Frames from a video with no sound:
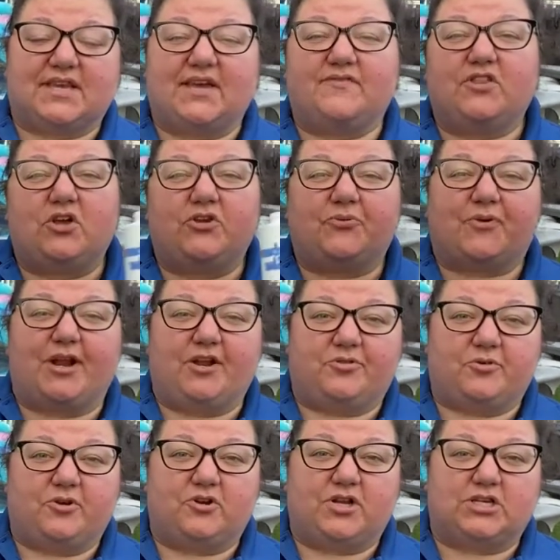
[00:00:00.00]
Even though you ran it
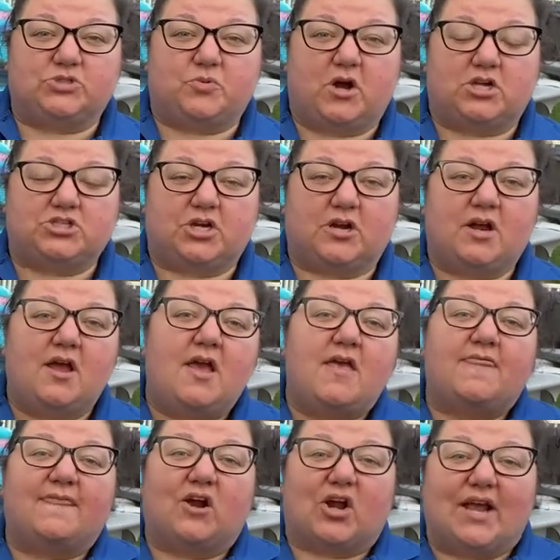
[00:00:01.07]
through your dishwasher,
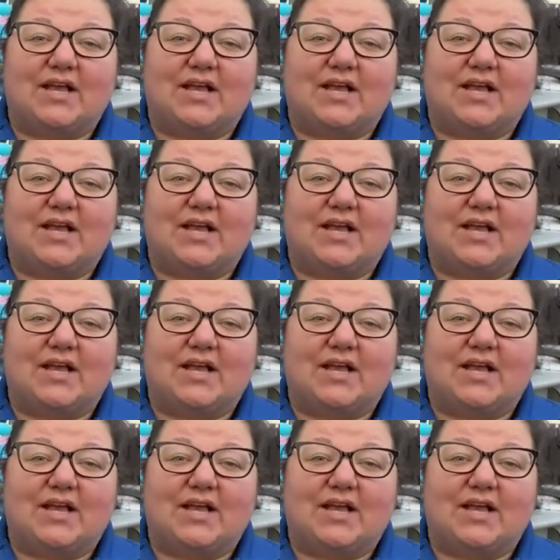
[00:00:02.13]
there